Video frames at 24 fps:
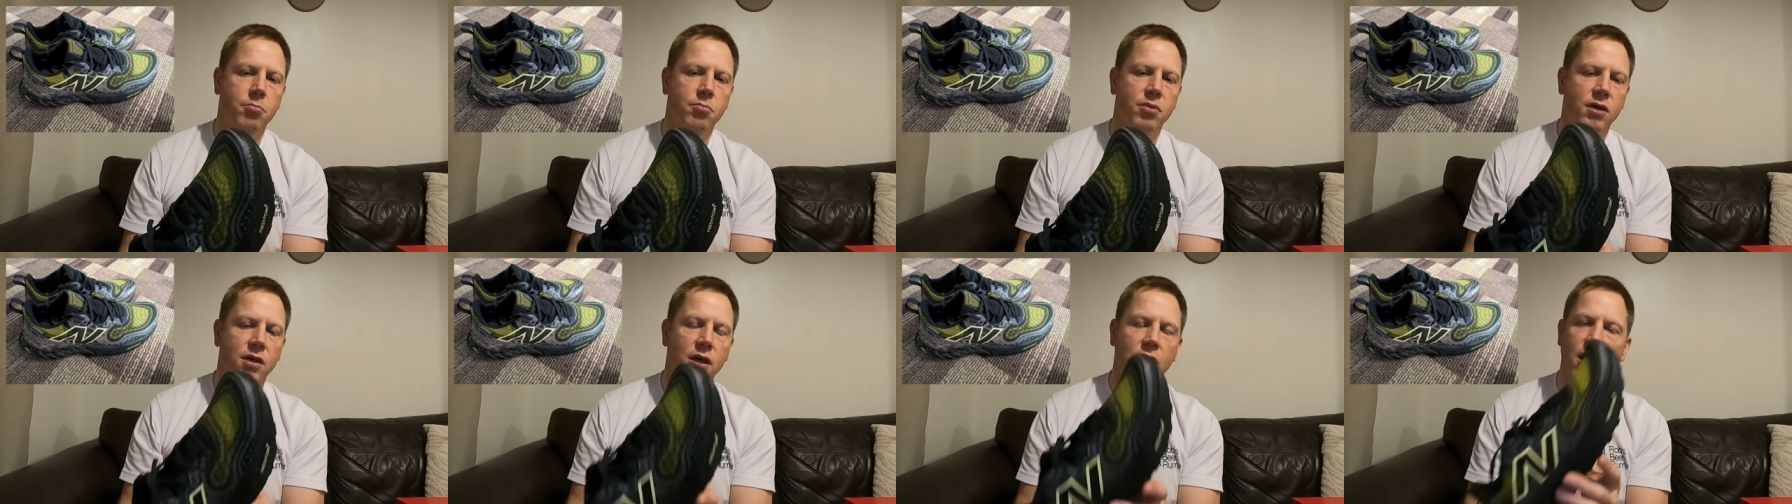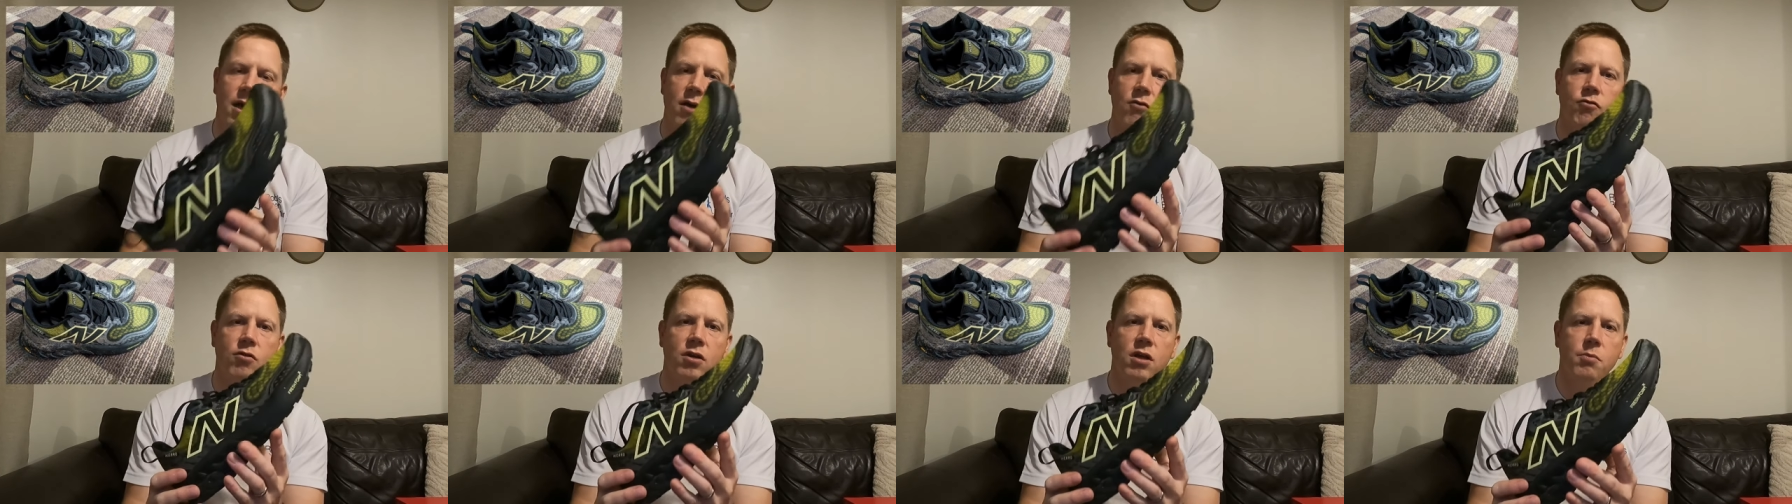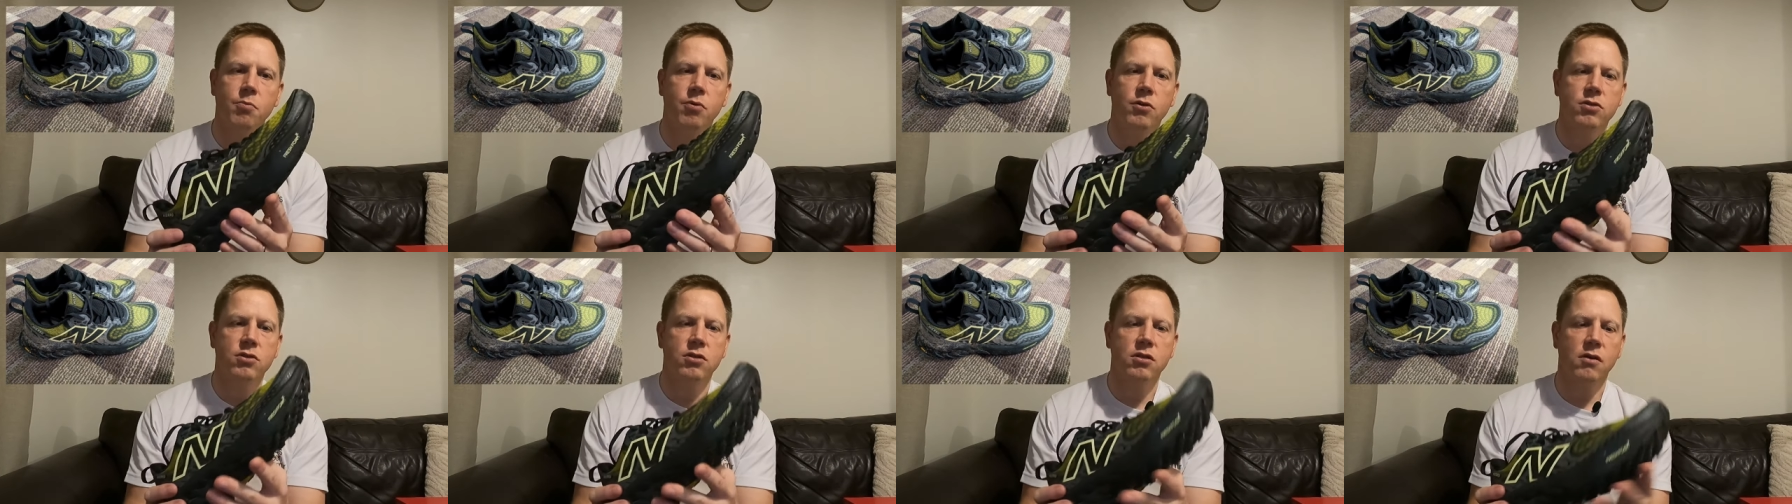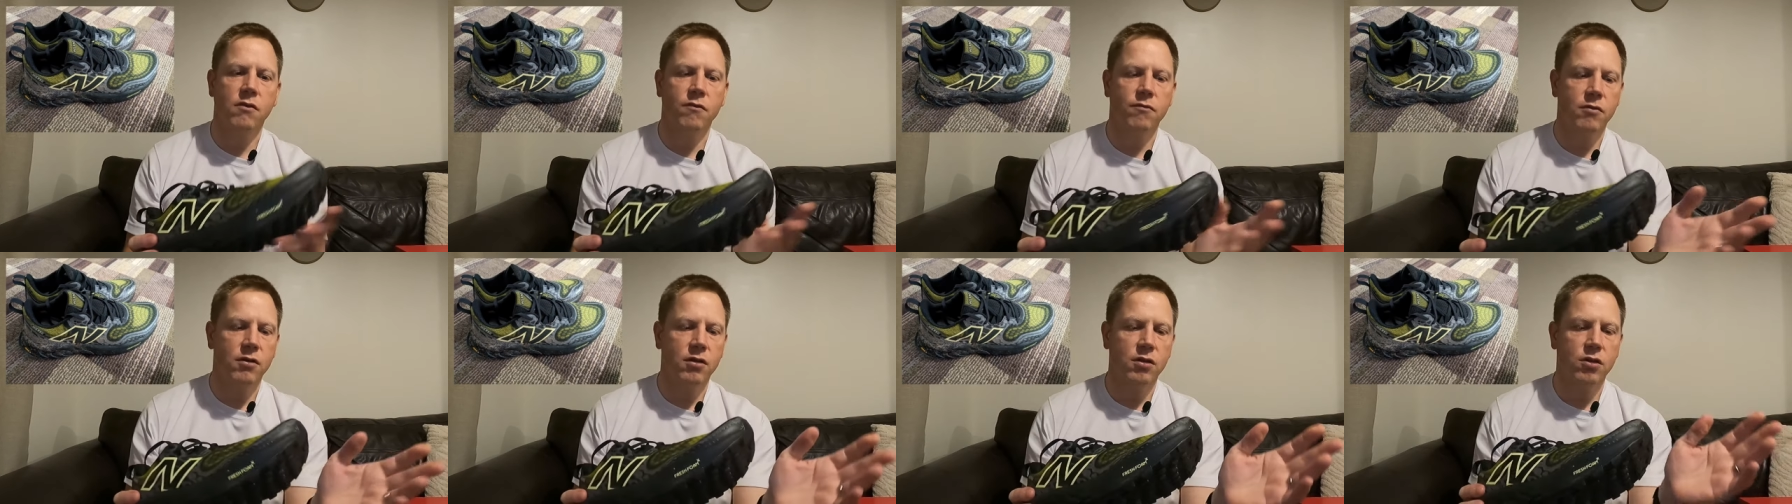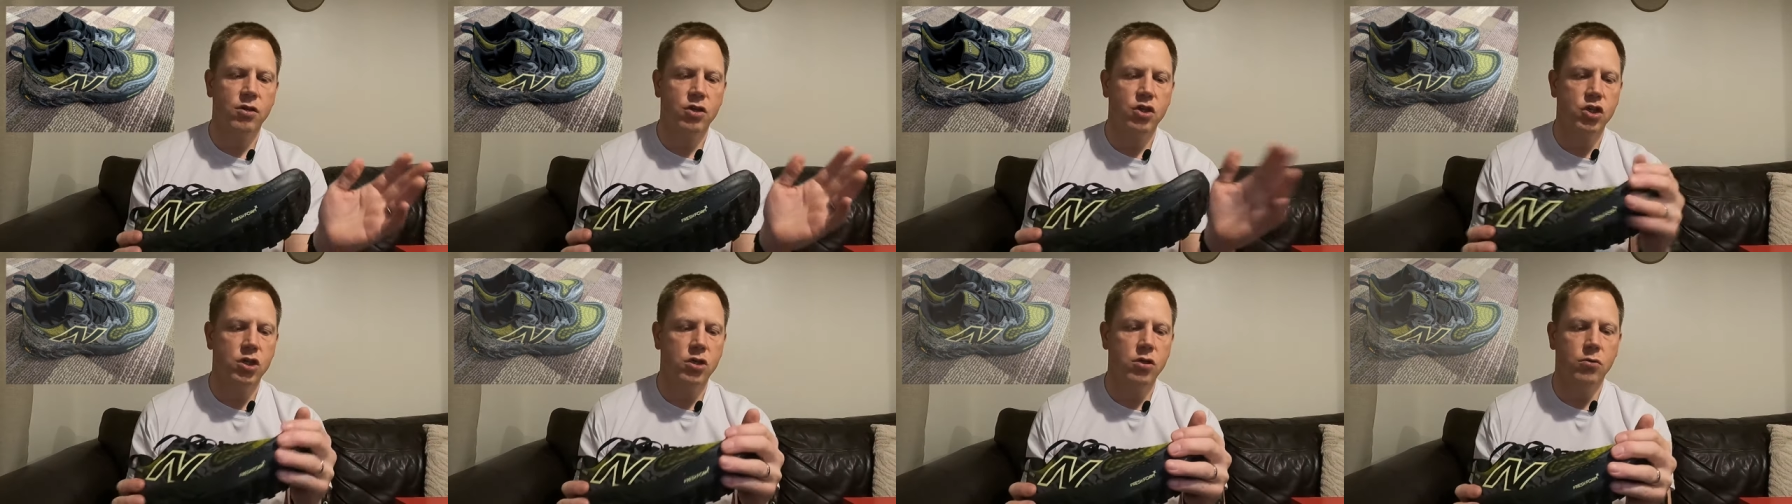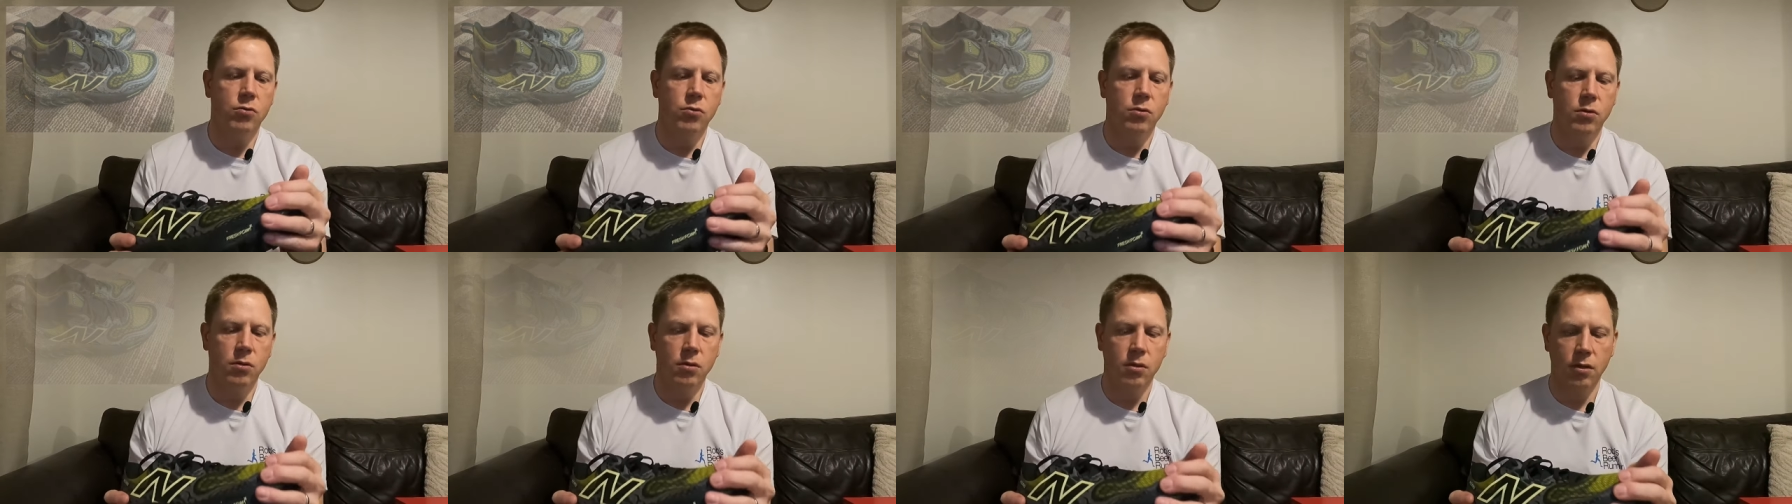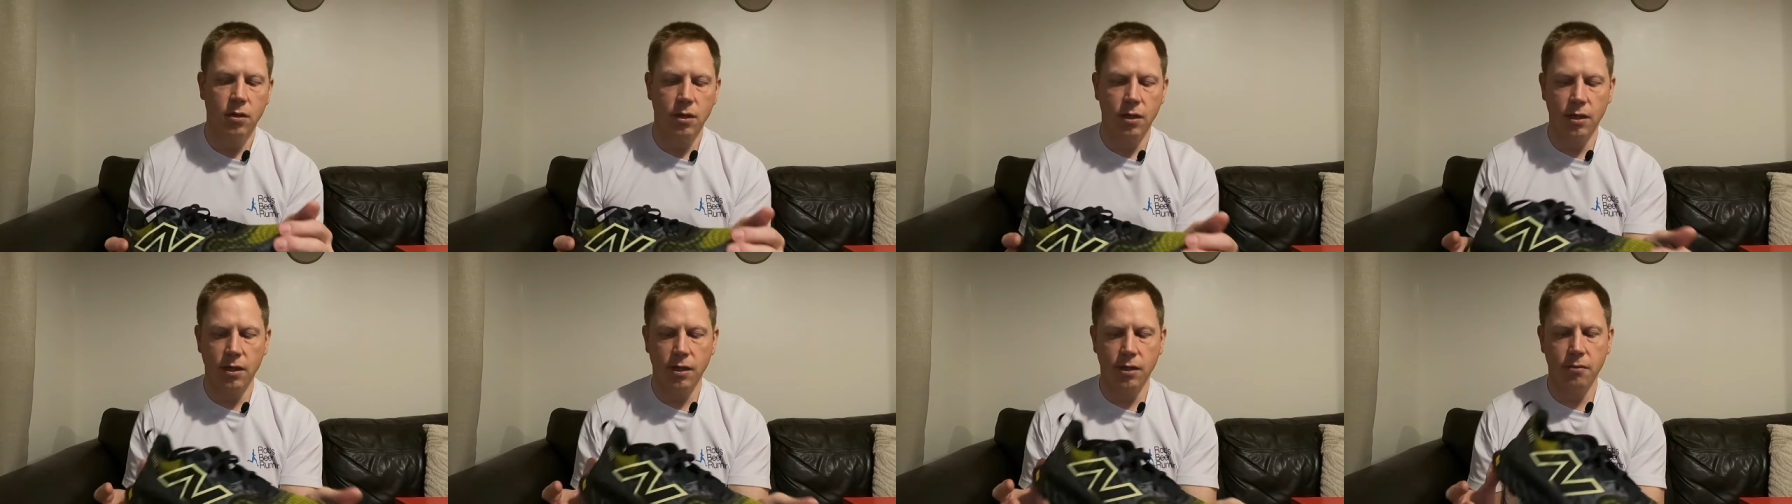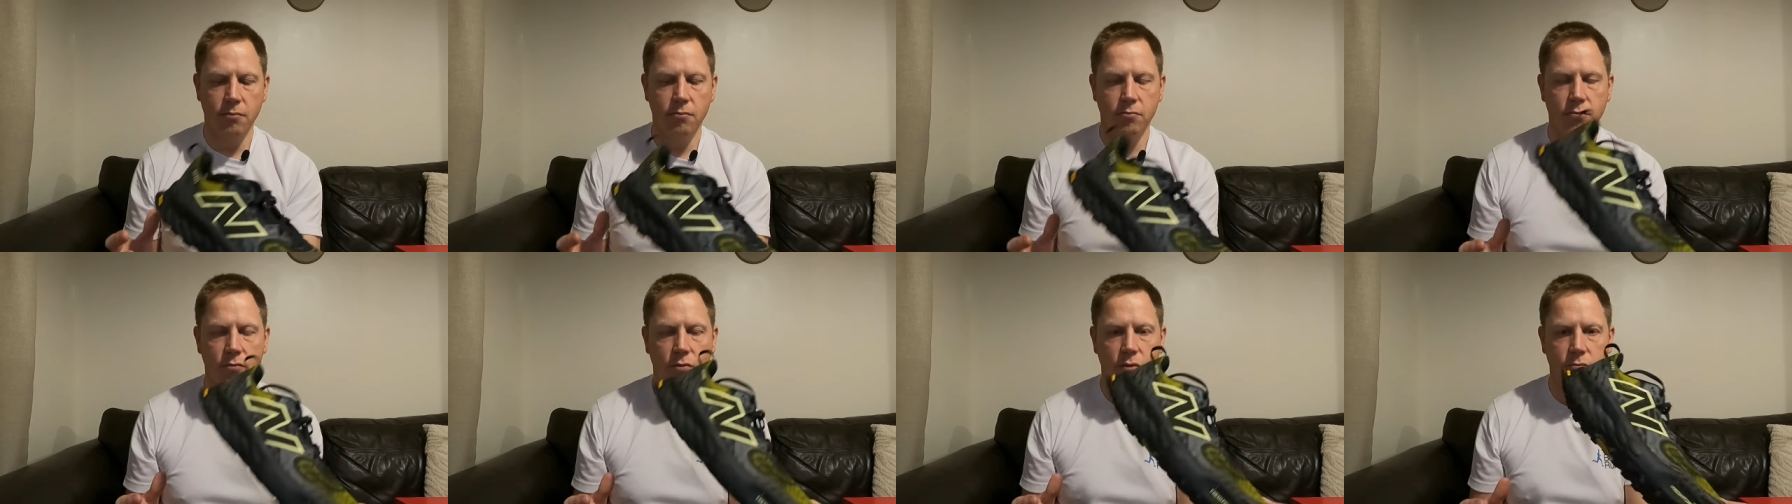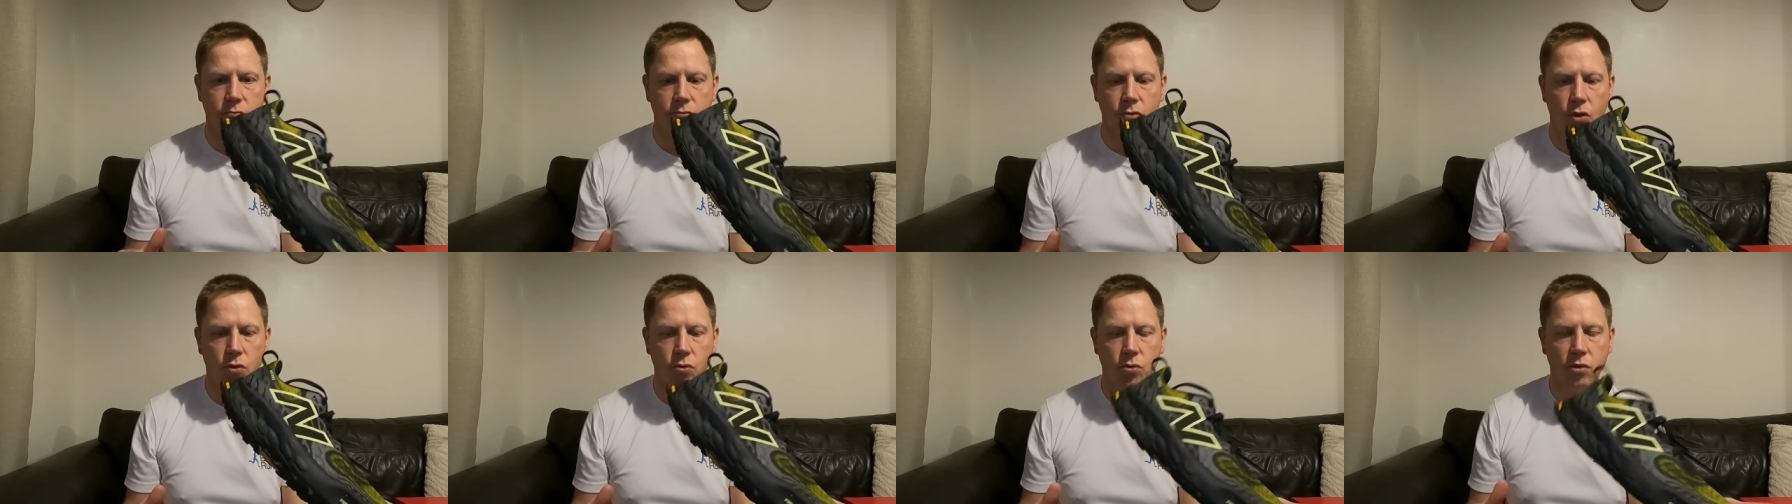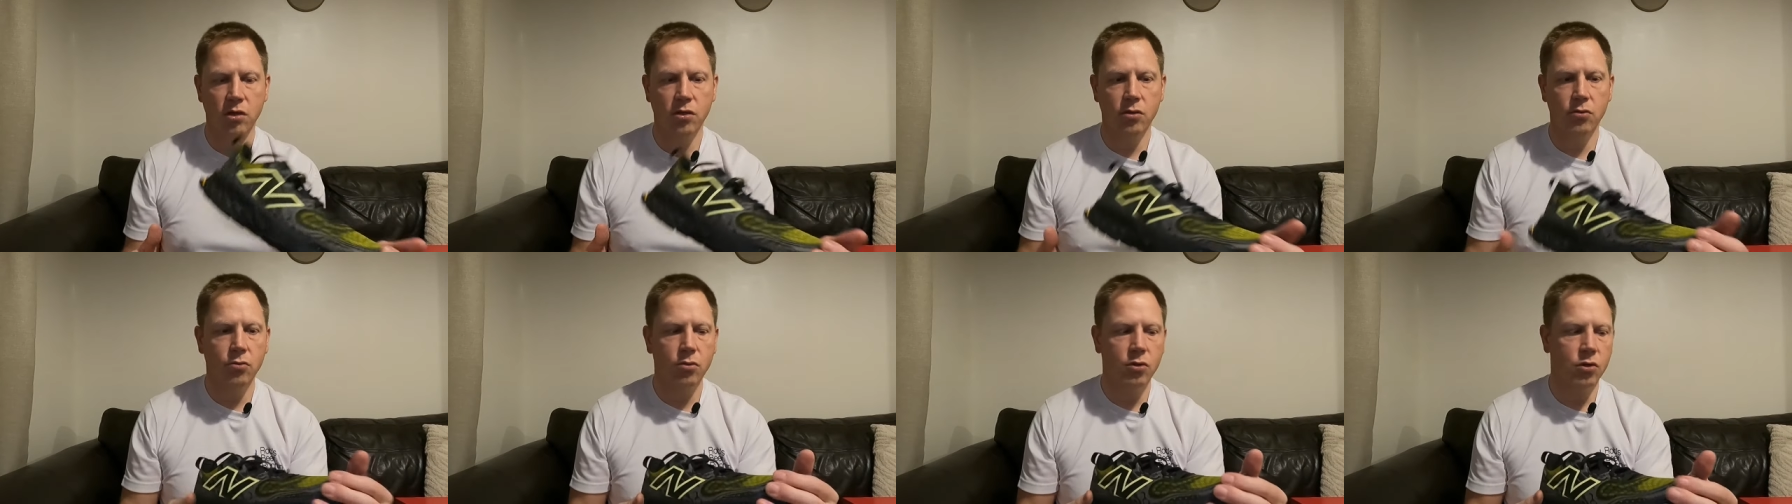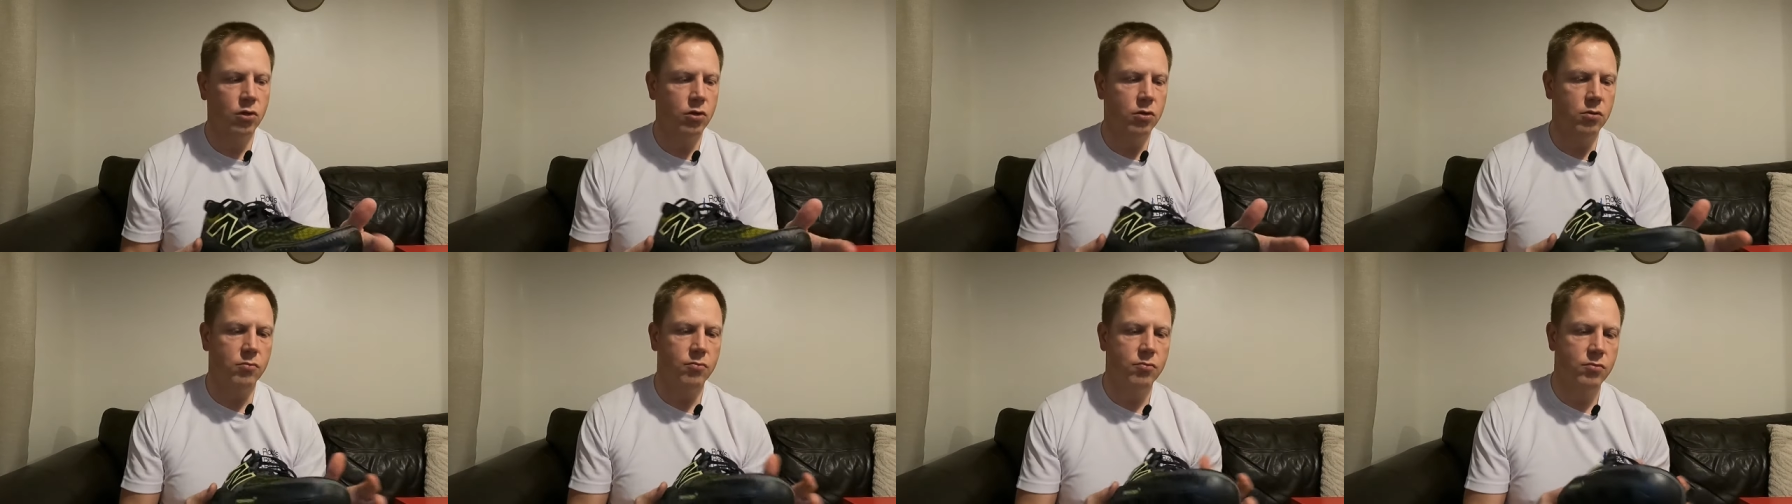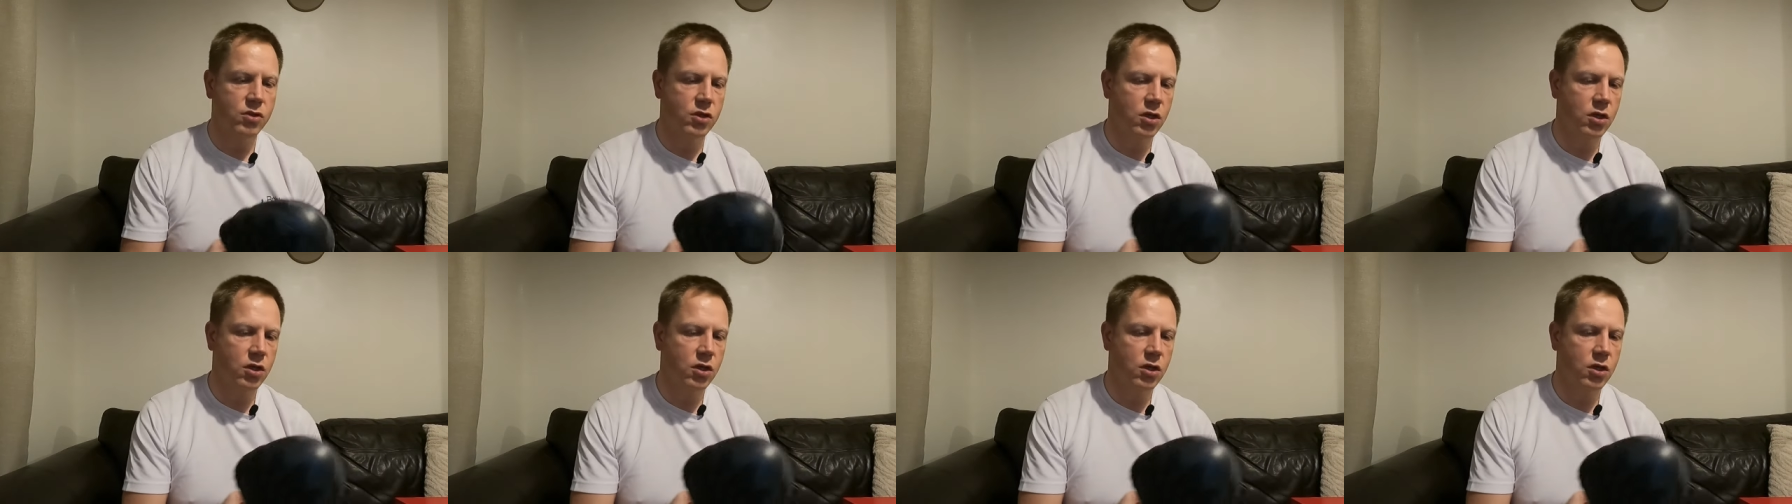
But yeah, really positive run in the shoe. Um, all in all good.